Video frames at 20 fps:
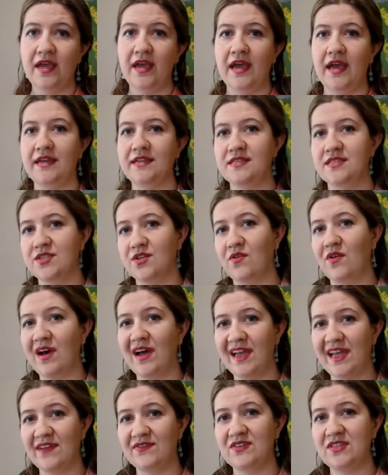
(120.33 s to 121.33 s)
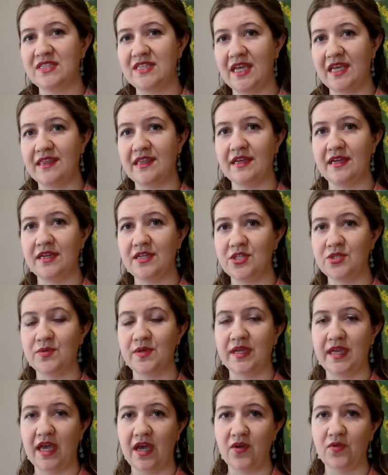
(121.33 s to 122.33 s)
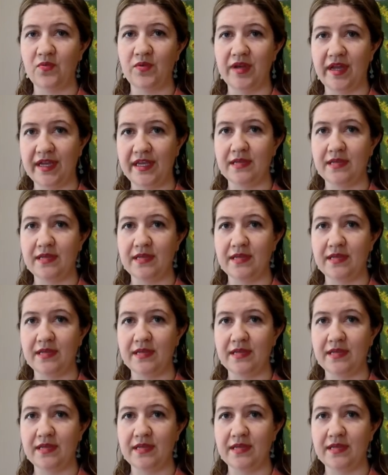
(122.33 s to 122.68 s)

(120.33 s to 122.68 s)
And so I have to take that into account when I